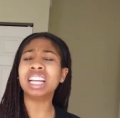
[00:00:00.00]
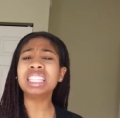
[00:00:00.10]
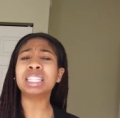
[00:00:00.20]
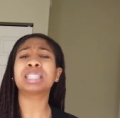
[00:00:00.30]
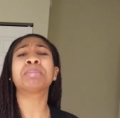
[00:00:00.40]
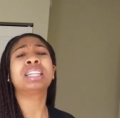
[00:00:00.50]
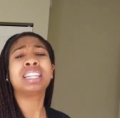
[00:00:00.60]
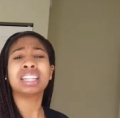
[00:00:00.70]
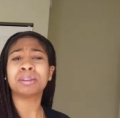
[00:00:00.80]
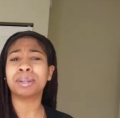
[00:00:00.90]
Issa's
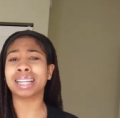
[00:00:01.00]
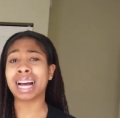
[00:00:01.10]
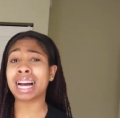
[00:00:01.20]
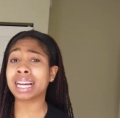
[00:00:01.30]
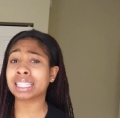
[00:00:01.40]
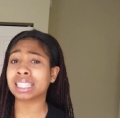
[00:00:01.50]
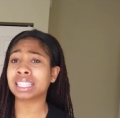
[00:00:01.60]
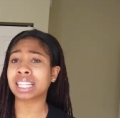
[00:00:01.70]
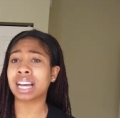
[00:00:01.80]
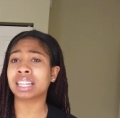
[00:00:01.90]
been dealing with guys
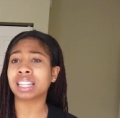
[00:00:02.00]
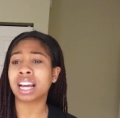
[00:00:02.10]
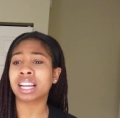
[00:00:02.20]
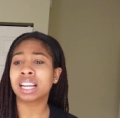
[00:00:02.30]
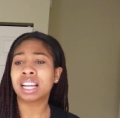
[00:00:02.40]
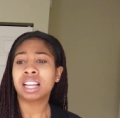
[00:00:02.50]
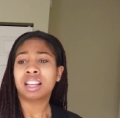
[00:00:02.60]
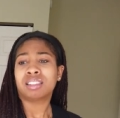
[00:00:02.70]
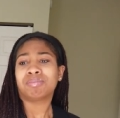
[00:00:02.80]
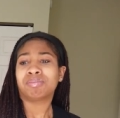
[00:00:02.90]
that's kind of like
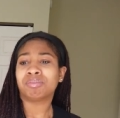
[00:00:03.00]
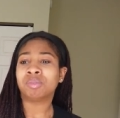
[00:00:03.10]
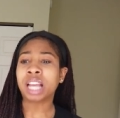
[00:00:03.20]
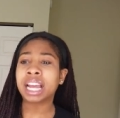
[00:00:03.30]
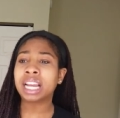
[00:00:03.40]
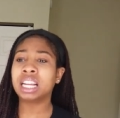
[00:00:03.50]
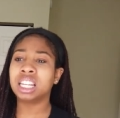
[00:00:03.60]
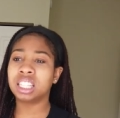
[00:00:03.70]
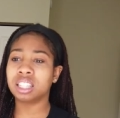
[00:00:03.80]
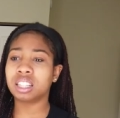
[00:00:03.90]

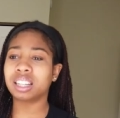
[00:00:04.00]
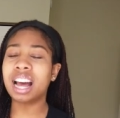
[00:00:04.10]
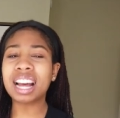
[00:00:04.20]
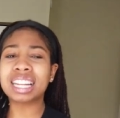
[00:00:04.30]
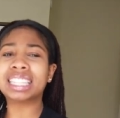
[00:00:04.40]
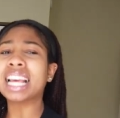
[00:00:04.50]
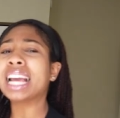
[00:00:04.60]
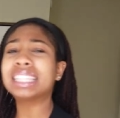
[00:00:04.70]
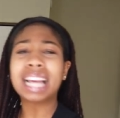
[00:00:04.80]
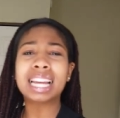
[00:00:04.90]
they kind of
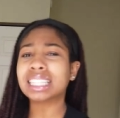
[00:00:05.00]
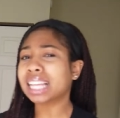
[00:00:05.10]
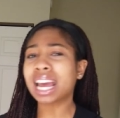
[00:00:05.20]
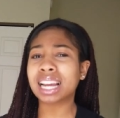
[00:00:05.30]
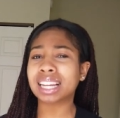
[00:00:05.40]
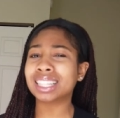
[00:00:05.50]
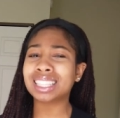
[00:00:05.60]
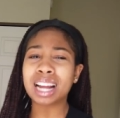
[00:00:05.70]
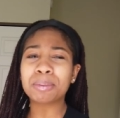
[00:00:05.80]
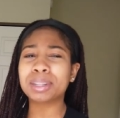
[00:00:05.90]
take, take, take, and
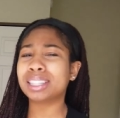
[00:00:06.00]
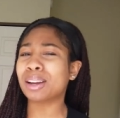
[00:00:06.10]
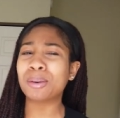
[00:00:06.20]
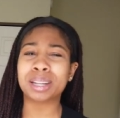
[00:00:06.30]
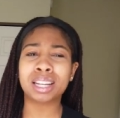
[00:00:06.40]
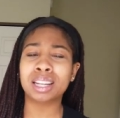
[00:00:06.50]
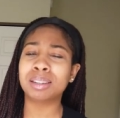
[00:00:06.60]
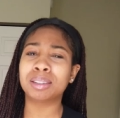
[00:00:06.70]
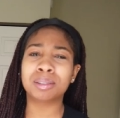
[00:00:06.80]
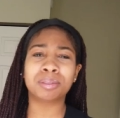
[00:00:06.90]
it's not really no
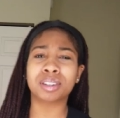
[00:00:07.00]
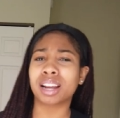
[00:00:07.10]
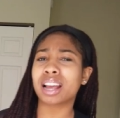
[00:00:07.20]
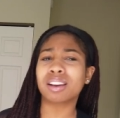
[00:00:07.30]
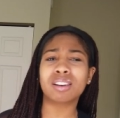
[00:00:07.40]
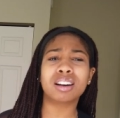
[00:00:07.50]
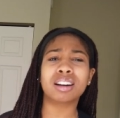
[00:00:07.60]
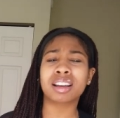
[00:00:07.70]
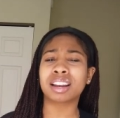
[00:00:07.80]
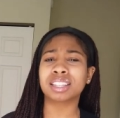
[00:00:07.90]
give or at
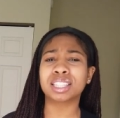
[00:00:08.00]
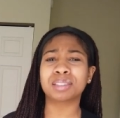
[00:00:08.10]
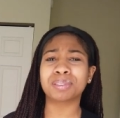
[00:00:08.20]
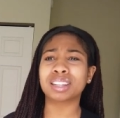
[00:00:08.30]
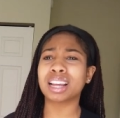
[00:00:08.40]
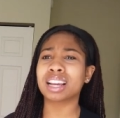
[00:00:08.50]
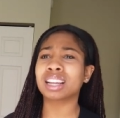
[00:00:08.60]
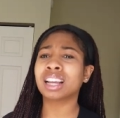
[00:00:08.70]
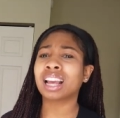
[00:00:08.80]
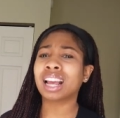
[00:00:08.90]
all. And I just feel
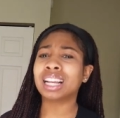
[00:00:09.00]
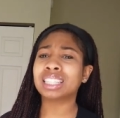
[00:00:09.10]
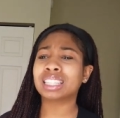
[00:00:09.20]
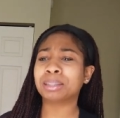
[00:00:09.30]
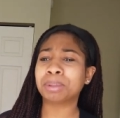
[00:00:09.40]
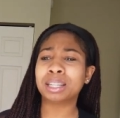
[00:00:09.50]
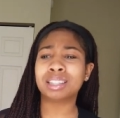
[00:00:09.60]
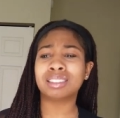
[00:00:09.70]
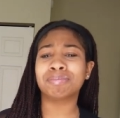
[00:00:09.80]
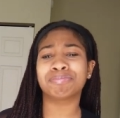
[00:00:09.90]
like Issa's
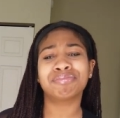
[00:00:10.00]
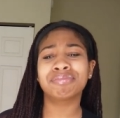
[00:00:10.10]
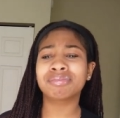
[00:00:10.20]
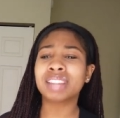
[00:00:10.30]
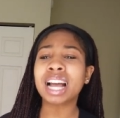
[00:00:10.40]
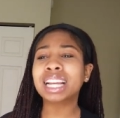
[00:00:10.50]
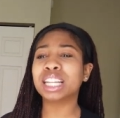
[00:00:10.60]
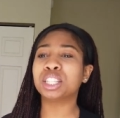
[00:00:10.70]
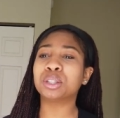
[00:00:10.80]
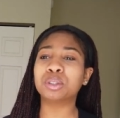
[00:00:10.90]
been not
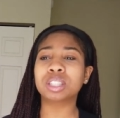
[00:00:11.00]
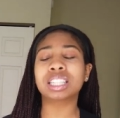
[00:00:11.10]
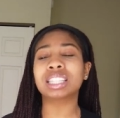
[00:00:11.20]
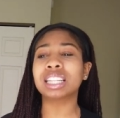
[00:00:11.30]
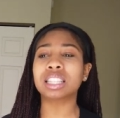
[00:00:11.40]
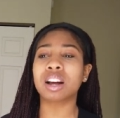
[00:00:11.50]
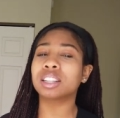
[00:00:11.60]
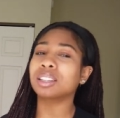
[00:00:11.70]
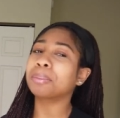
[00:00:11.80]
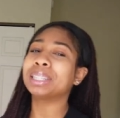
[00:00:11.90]
getting used because Issa
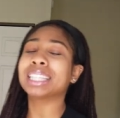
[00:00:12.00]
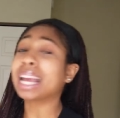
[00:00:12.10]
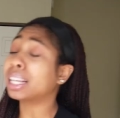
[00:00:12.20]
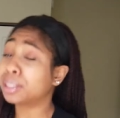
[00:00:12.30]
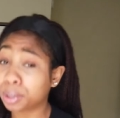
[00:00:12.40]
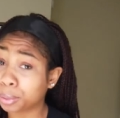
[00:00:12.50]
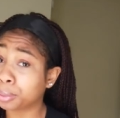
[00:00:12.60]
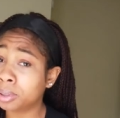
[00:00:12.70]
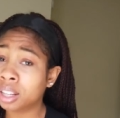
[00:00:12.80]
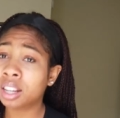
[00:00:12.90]
also be taking
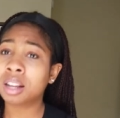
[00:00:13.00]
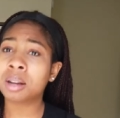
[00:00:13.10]
too.